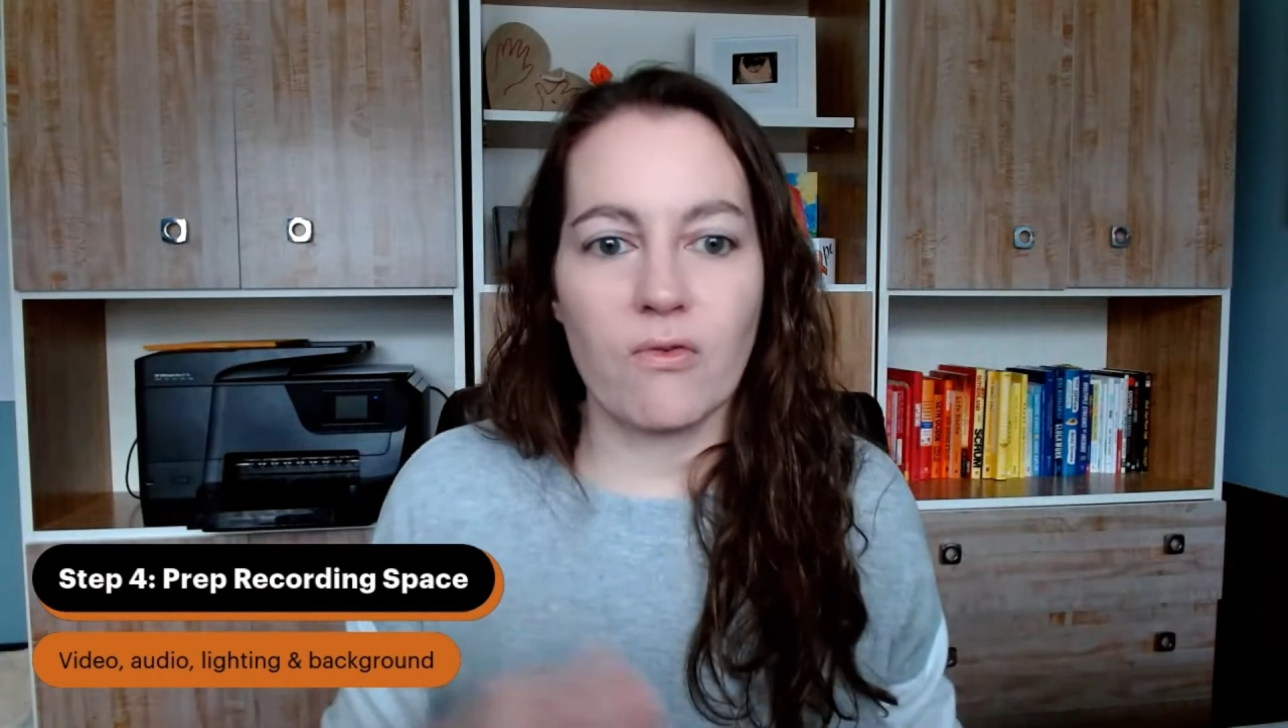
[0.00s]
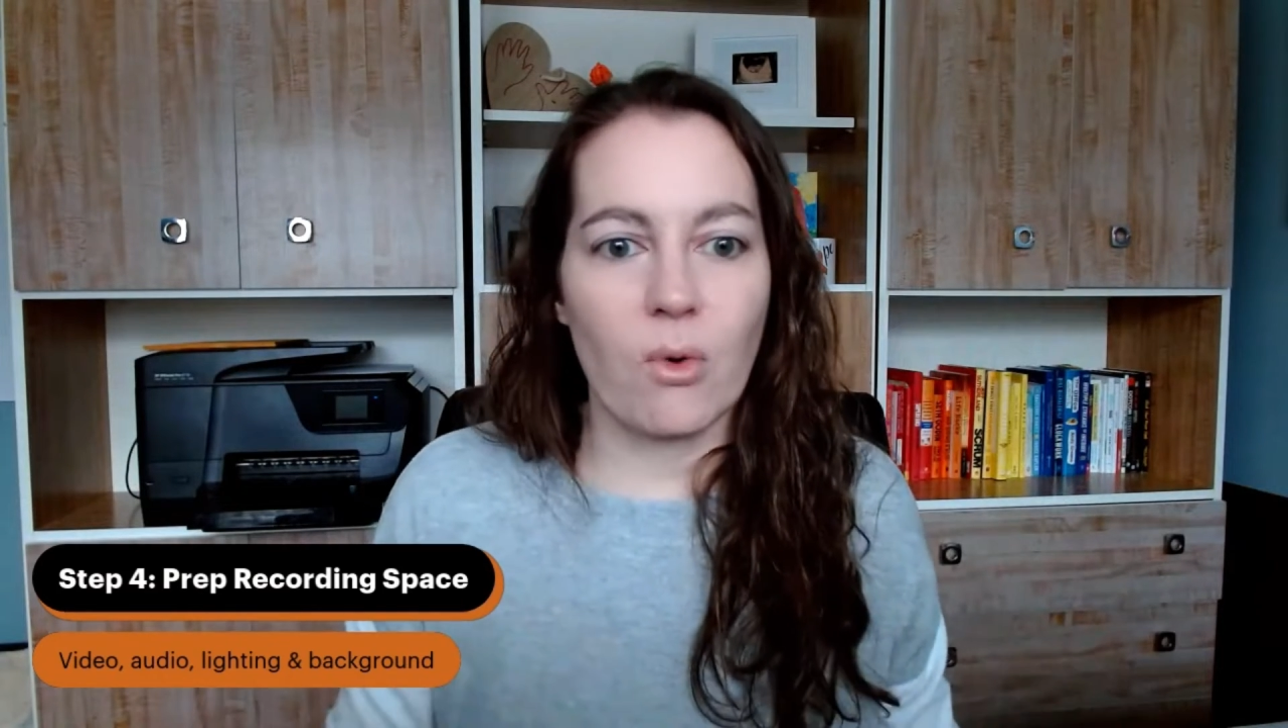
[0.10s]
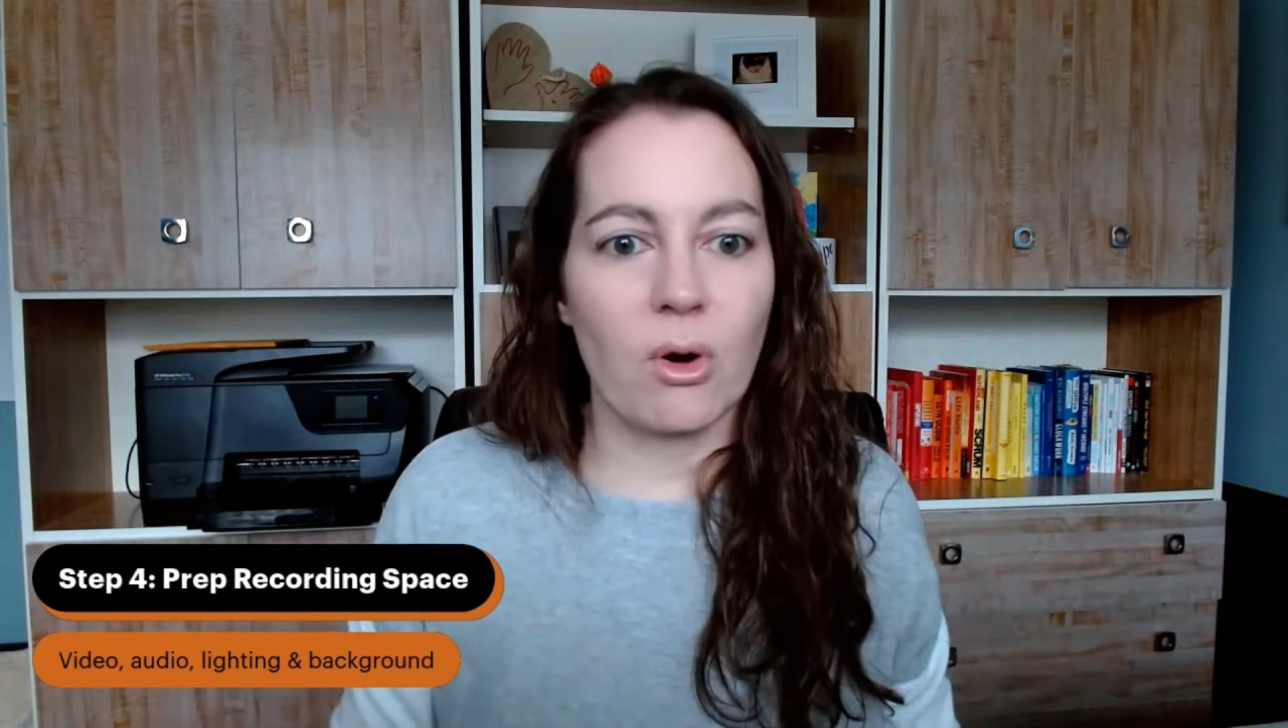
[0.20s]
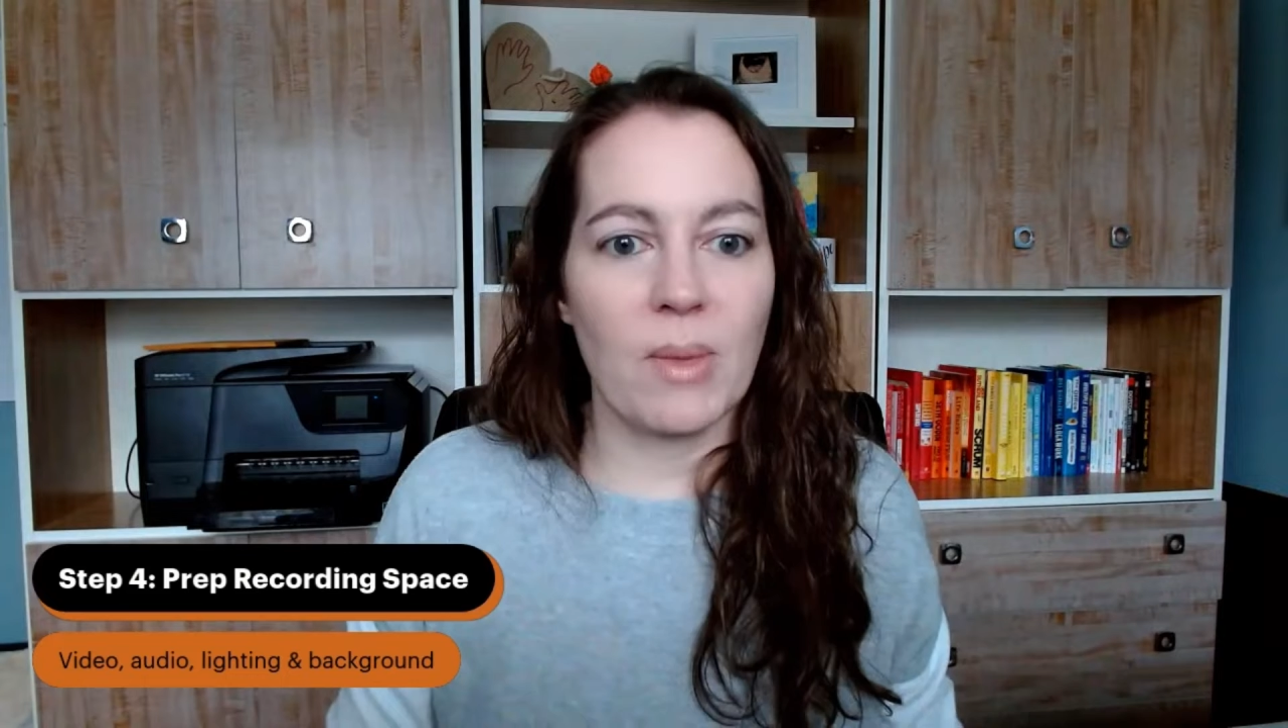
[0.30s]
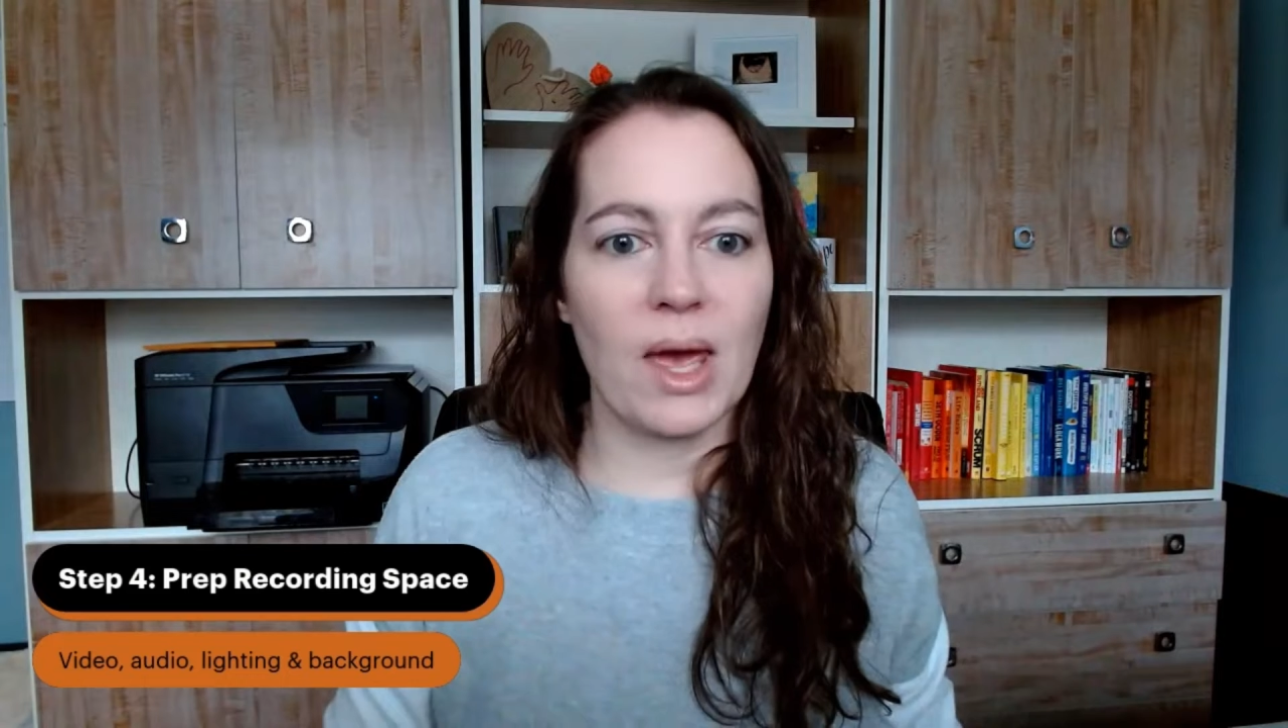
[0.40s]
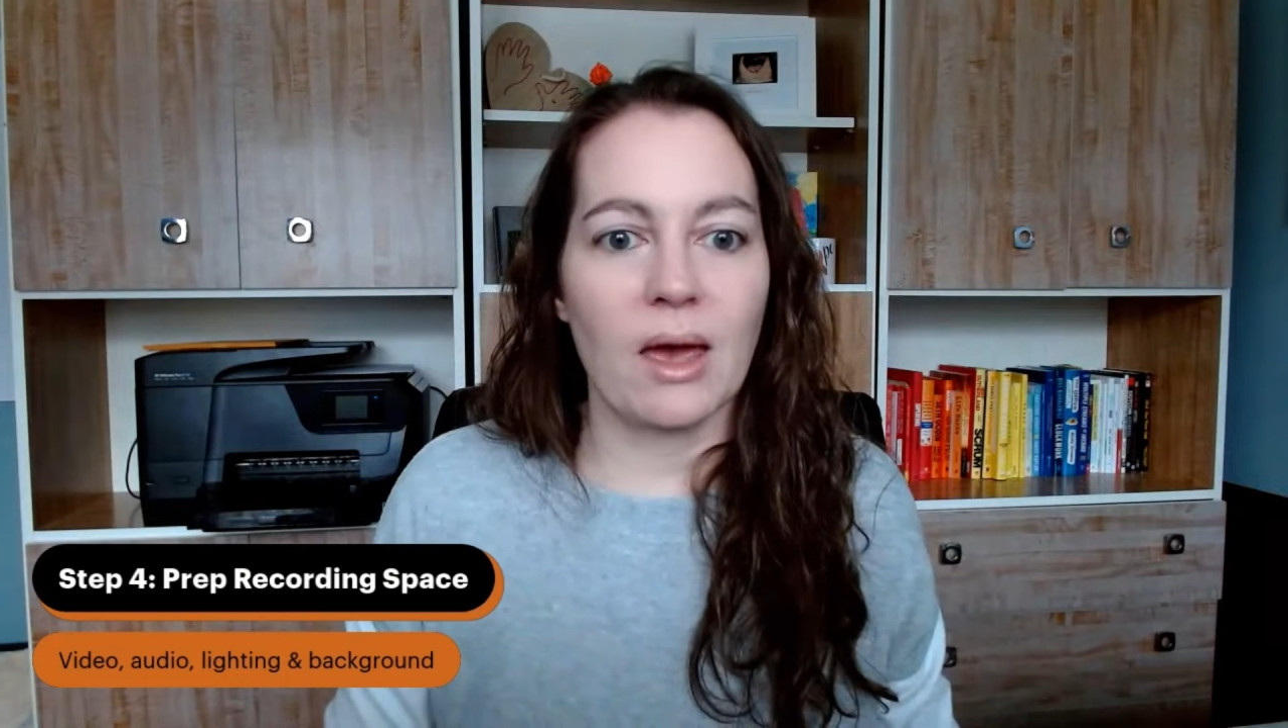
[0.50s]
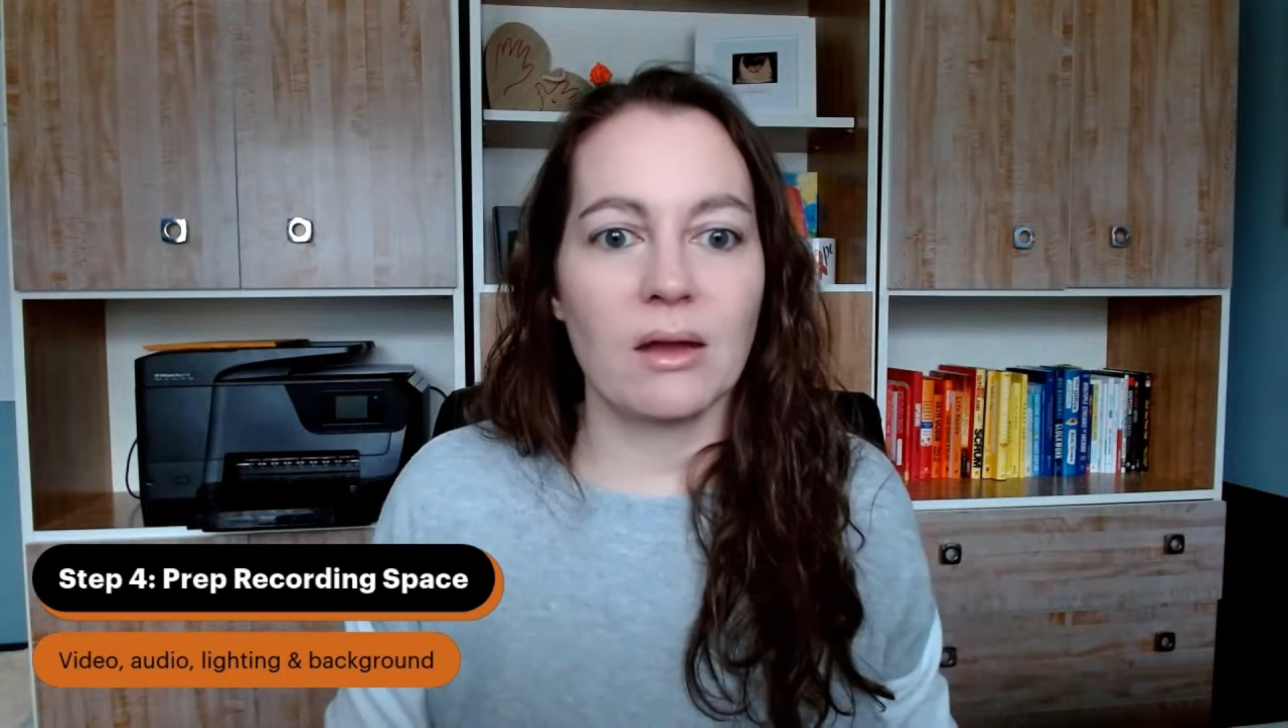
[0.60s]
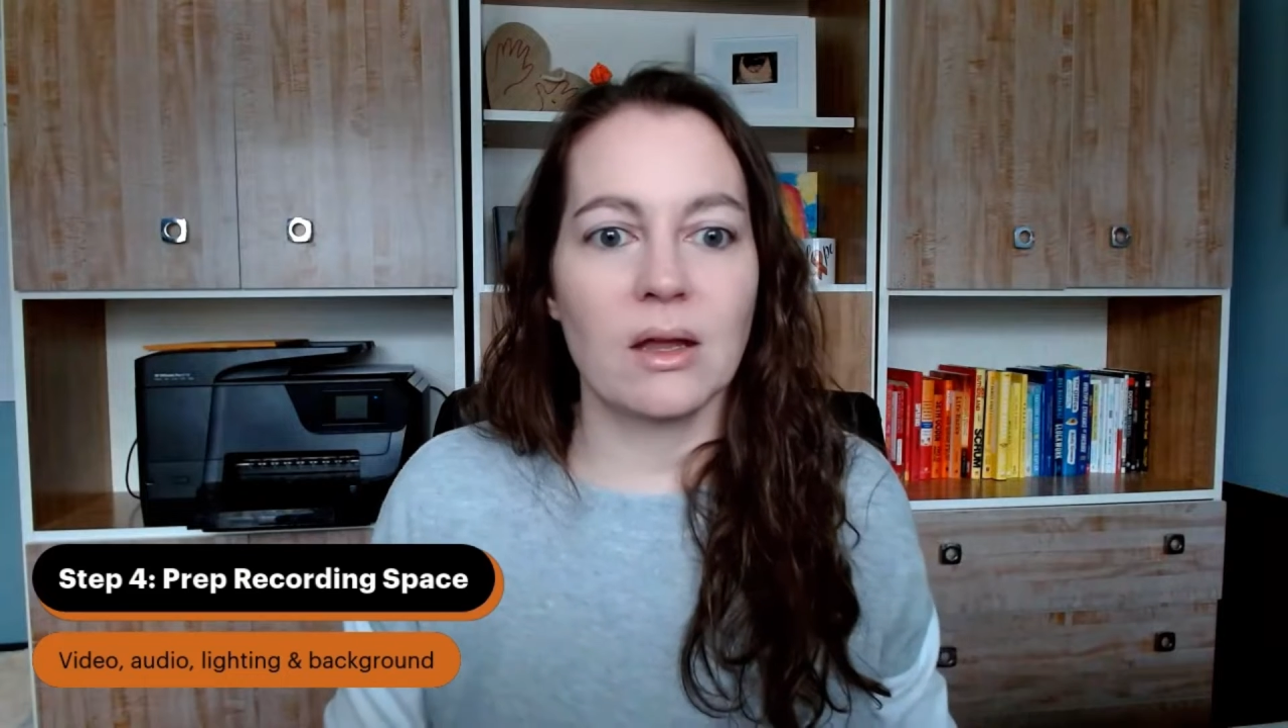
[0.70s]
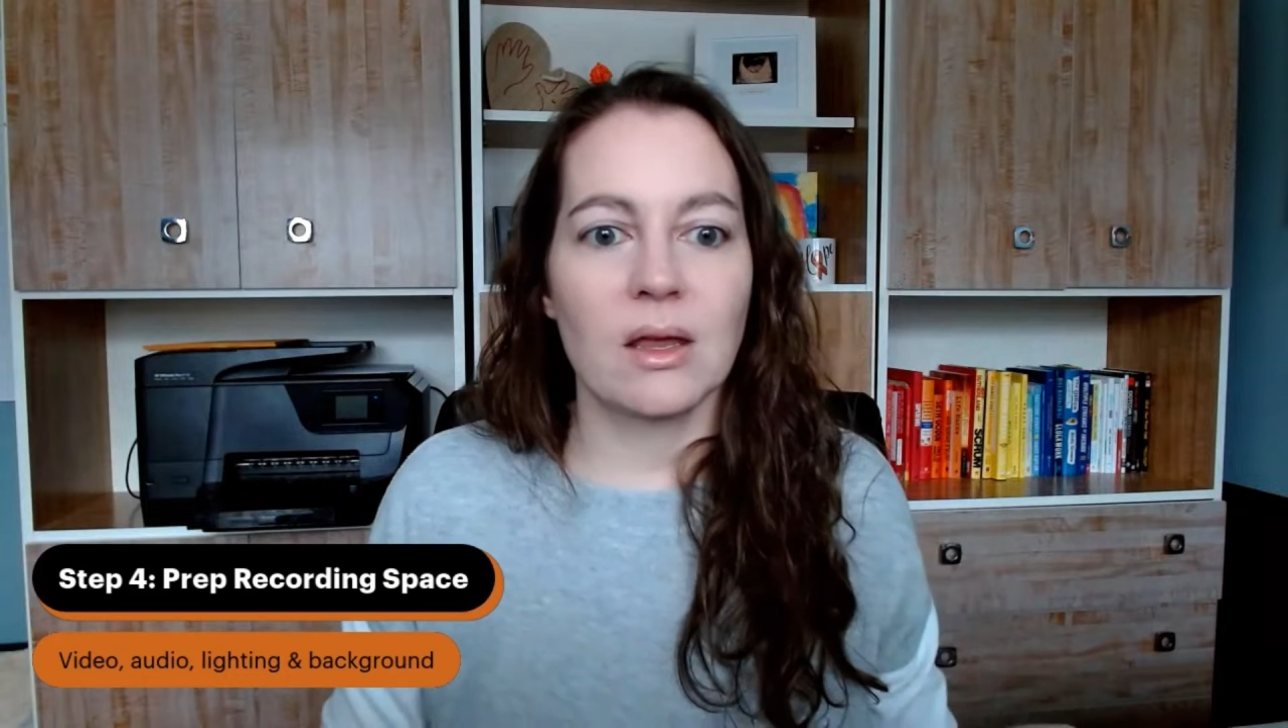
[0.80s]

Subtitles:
format.